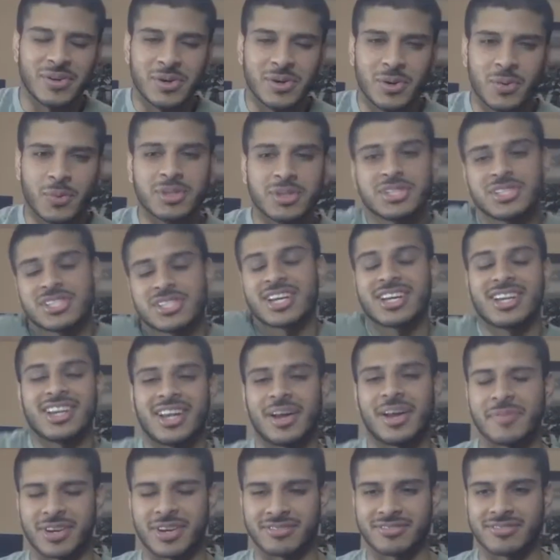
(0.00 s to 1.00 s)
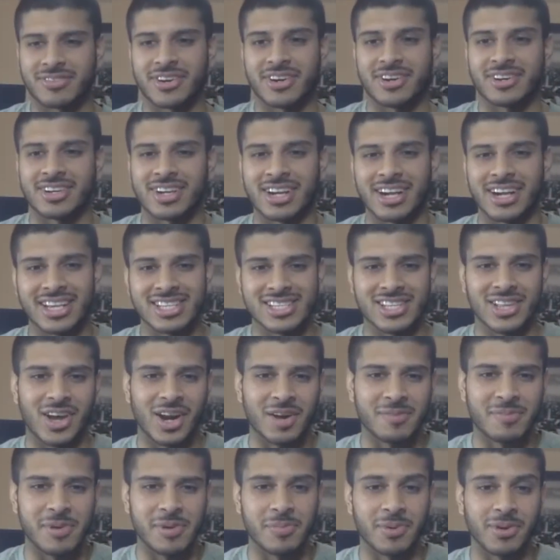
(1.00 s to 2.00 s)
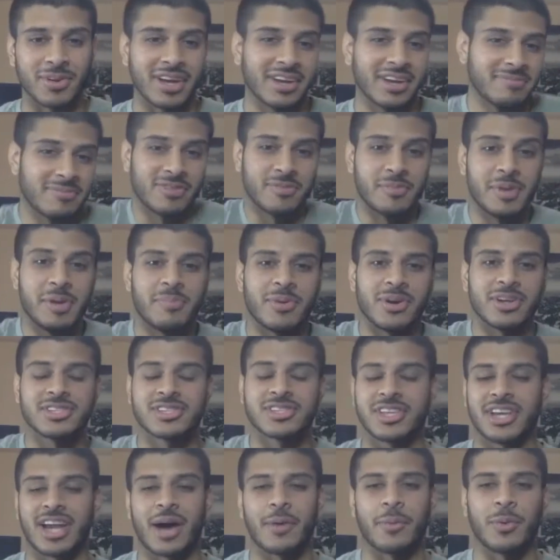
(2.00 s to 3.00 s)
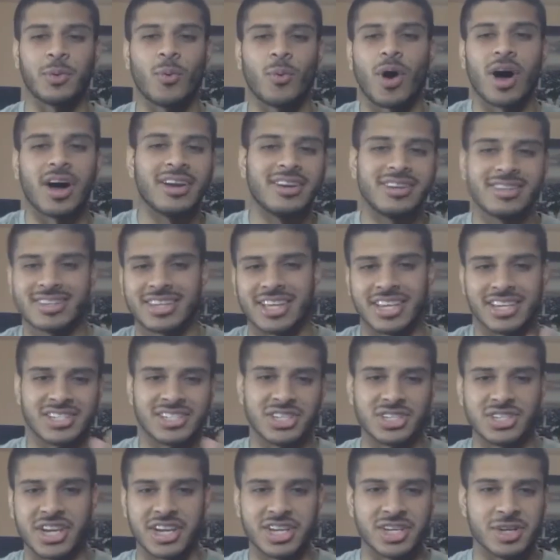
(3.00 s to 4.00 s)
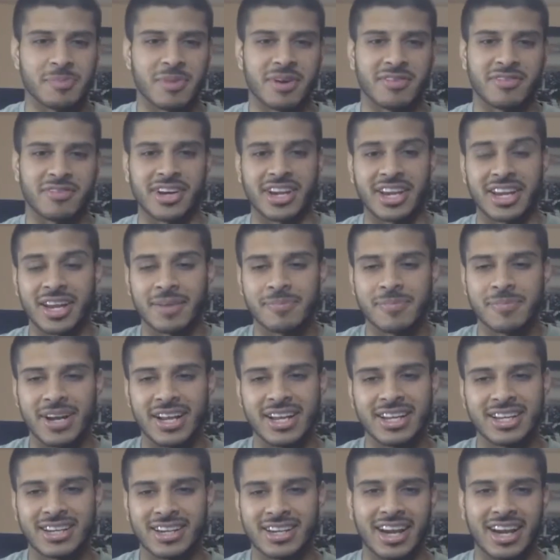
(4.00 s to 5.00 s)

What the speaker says: Which is good. I mean, for, I guess, a lot of people, like for me personally, I would want things to change up every day, but I